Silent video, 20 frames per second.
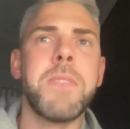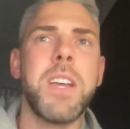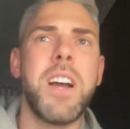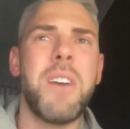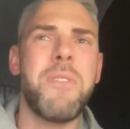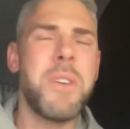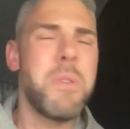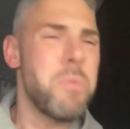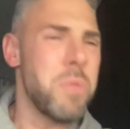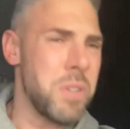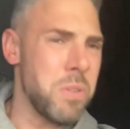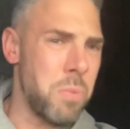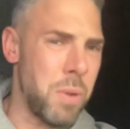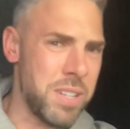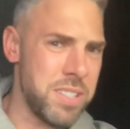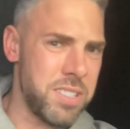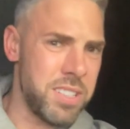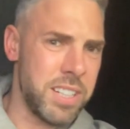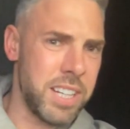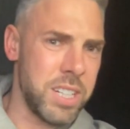I think we'd have
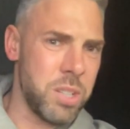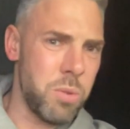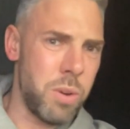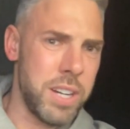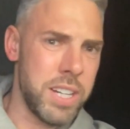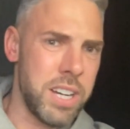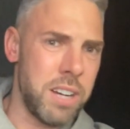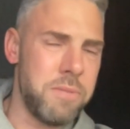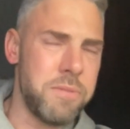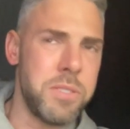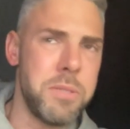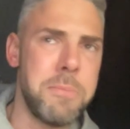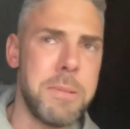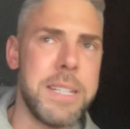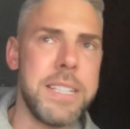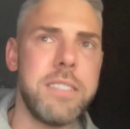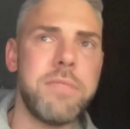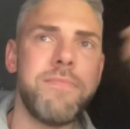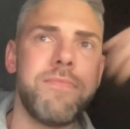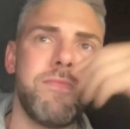won today quite
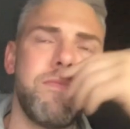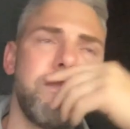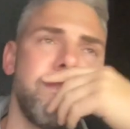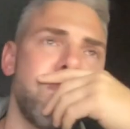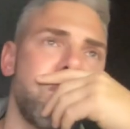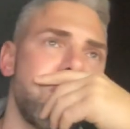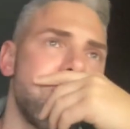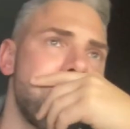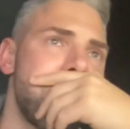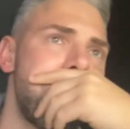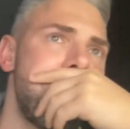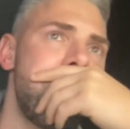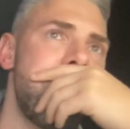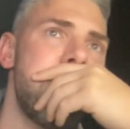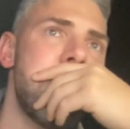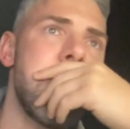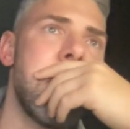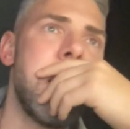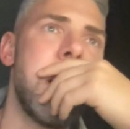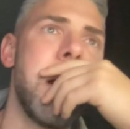comfortably.
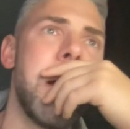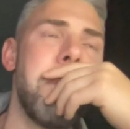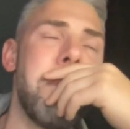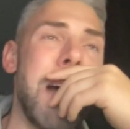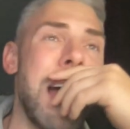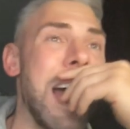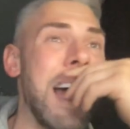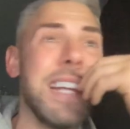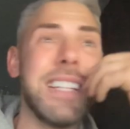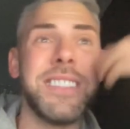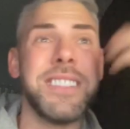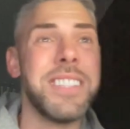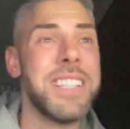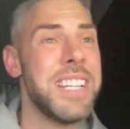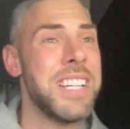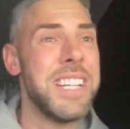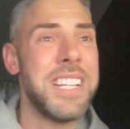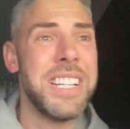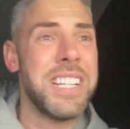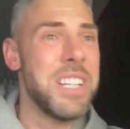And
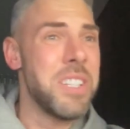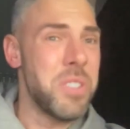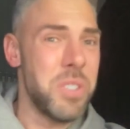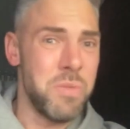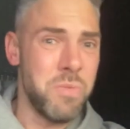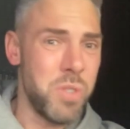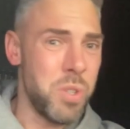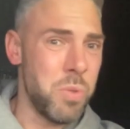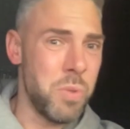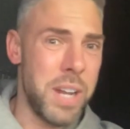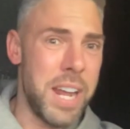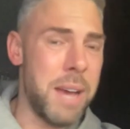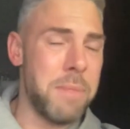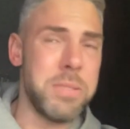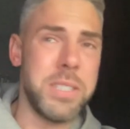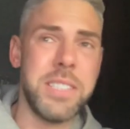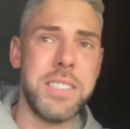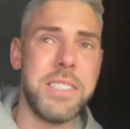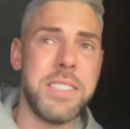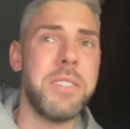some real
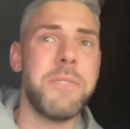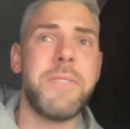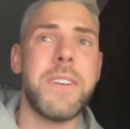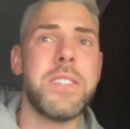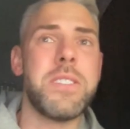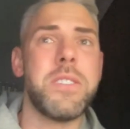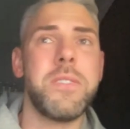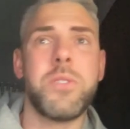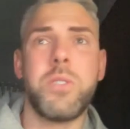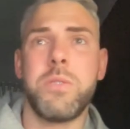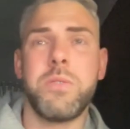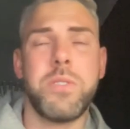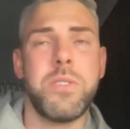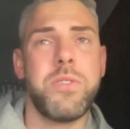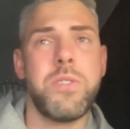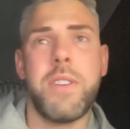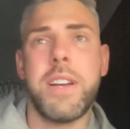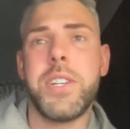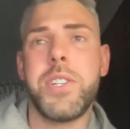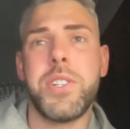lapses in defensive
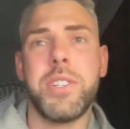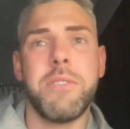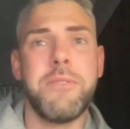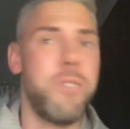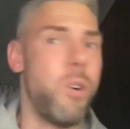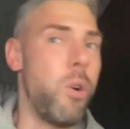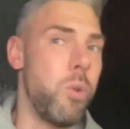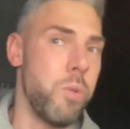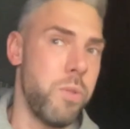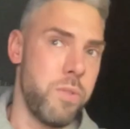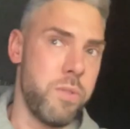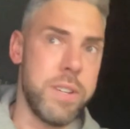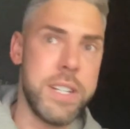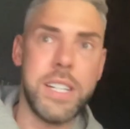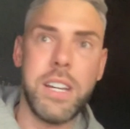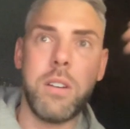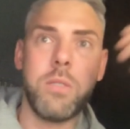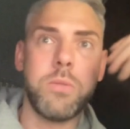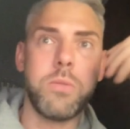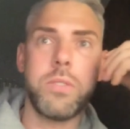concentration for all 3
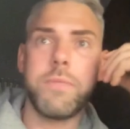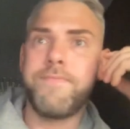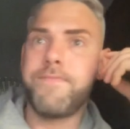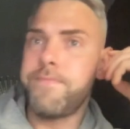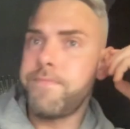goals.